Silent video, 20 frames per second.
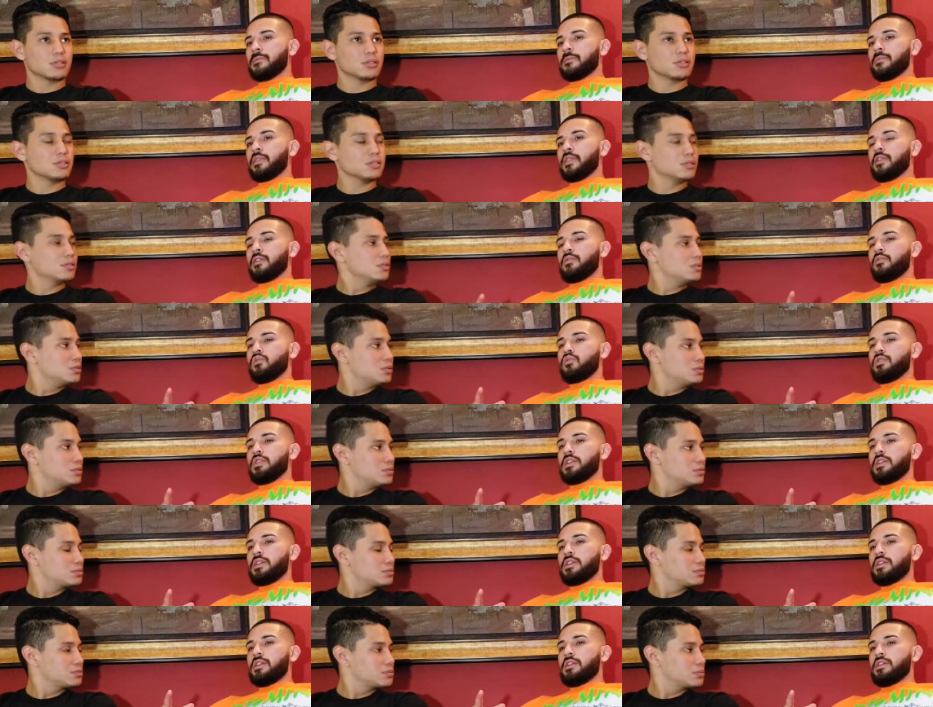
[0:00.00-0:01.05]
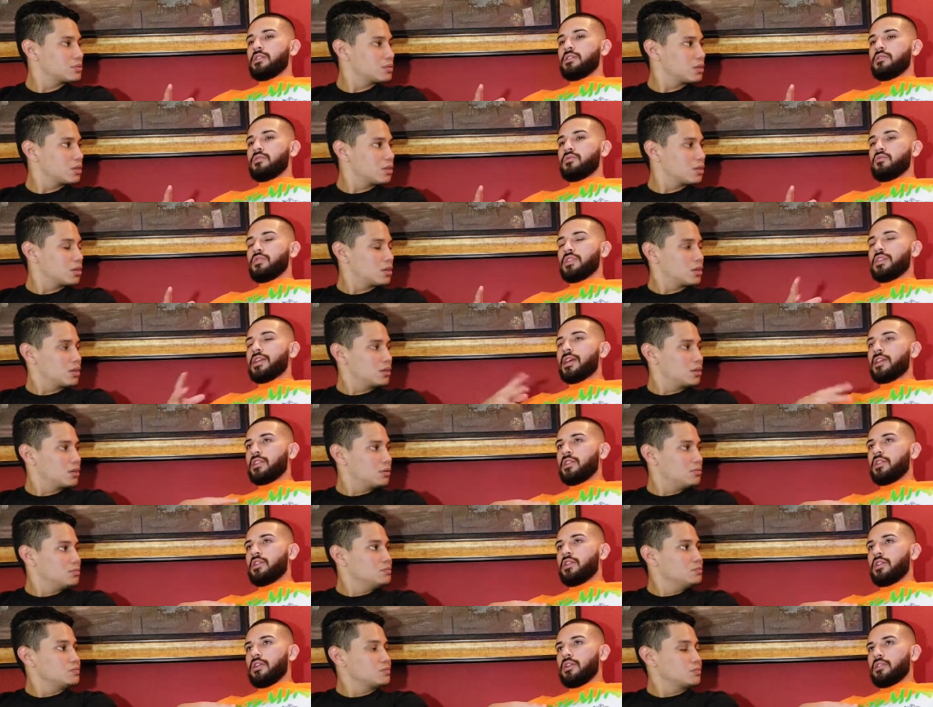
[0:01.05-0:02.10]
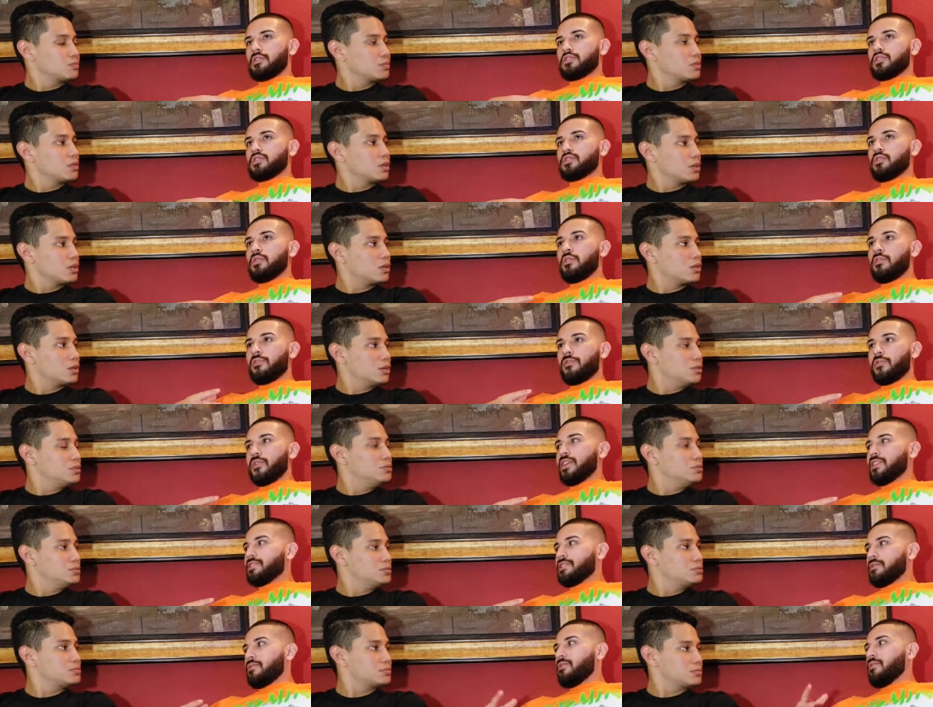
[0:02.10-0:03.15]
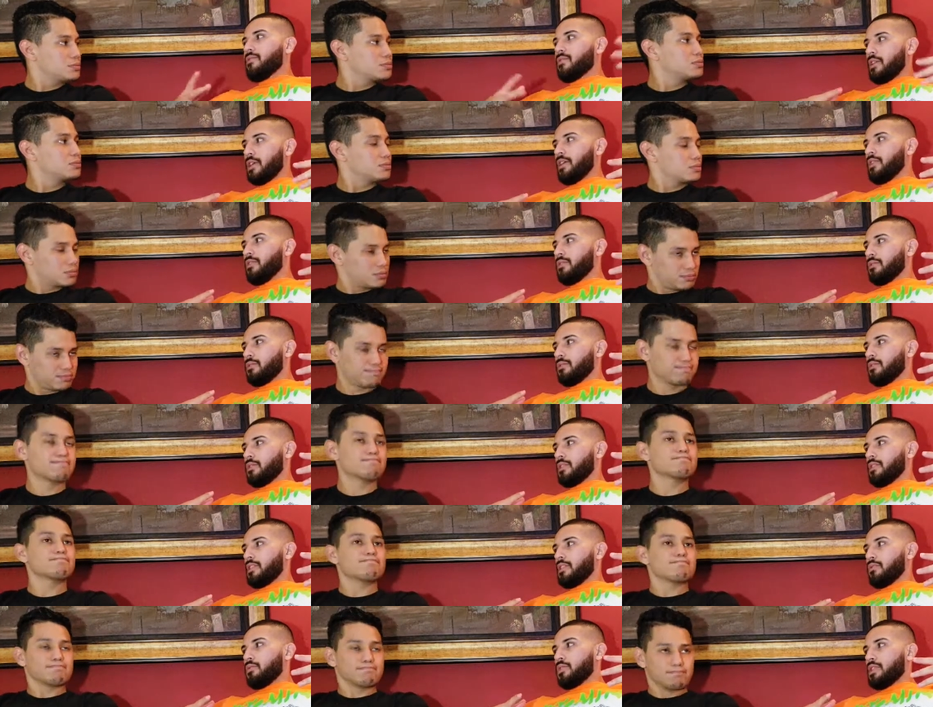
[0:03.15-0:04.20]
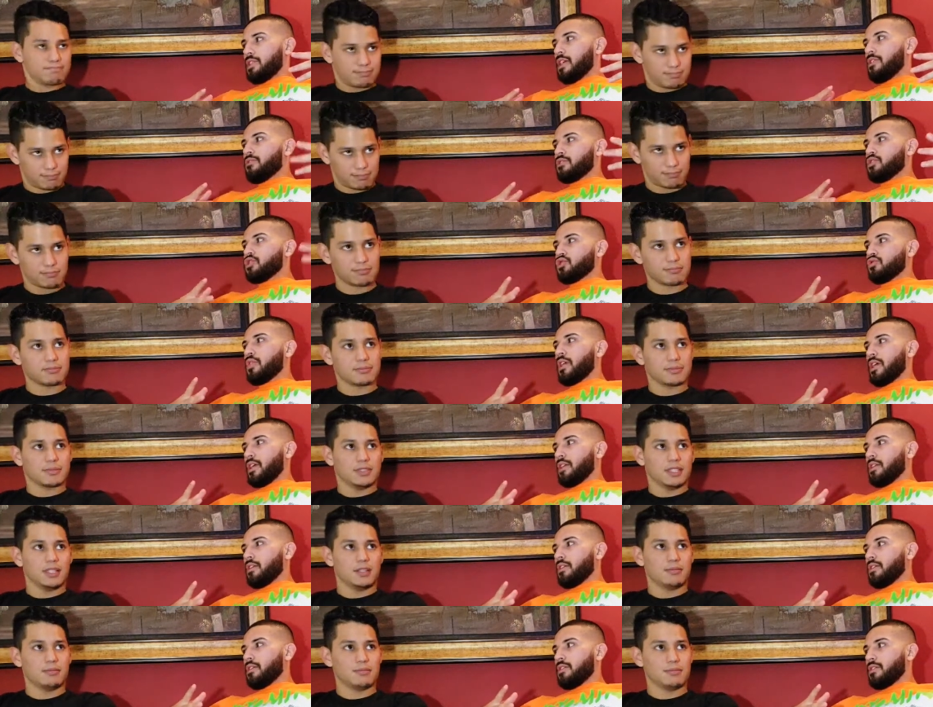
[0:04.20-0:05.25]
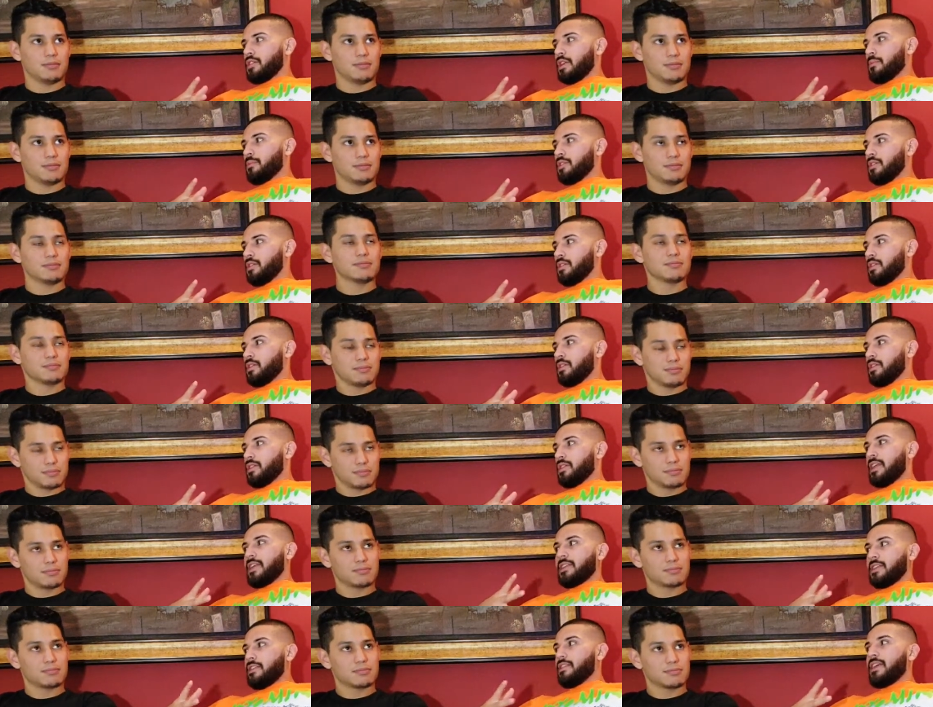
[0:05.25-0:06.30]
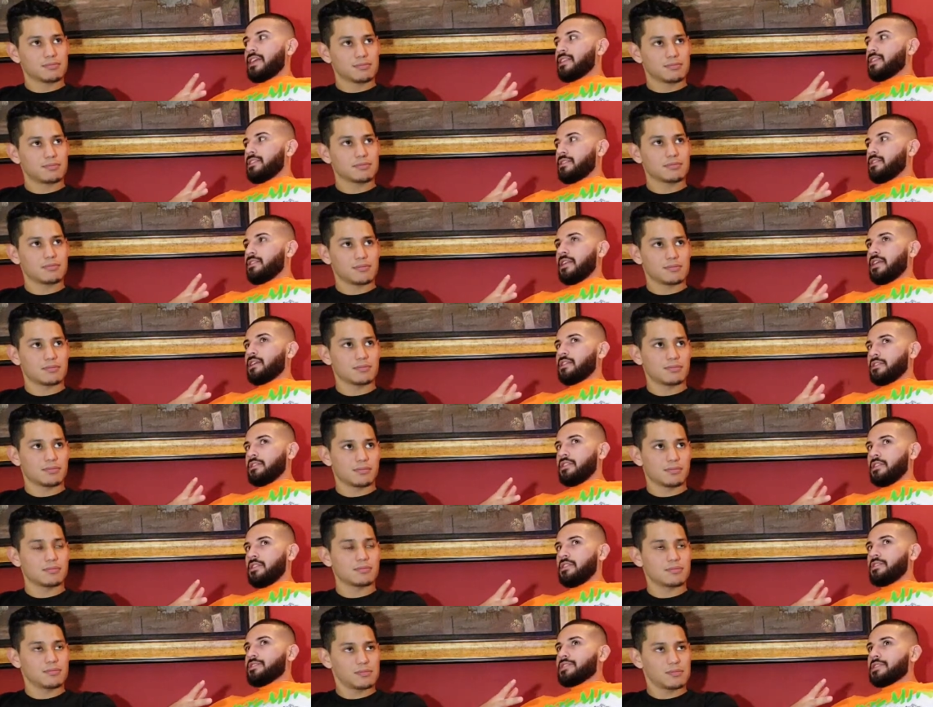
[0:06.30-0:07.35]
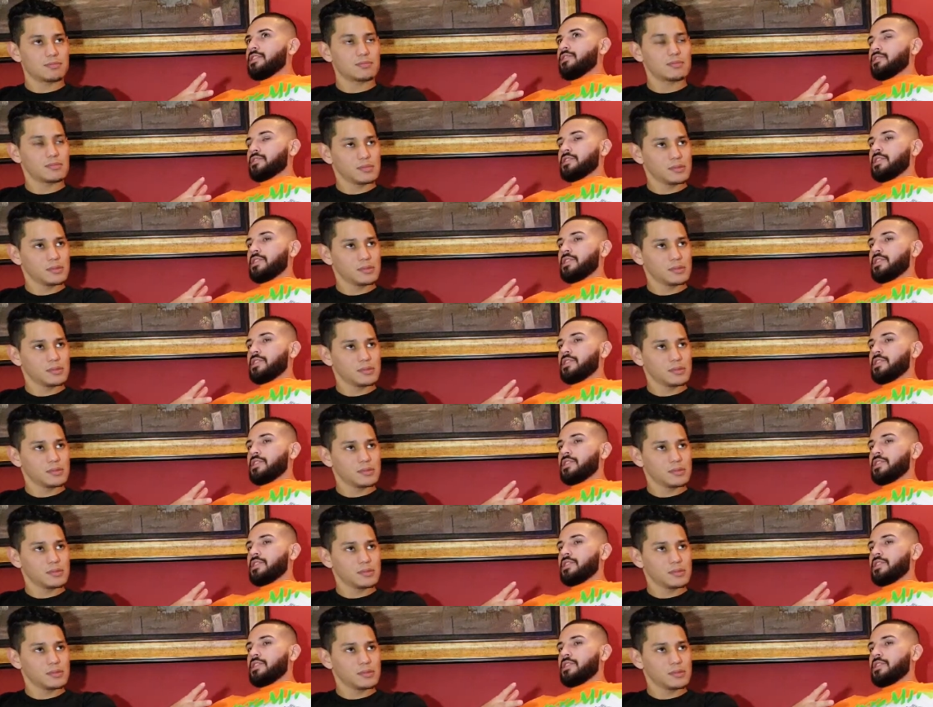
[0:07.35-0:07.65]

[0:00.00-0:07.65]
Speaker 1: we we kind of are so afraid to fail that we never try. Yeah. You know I mean? Like like like seriously, like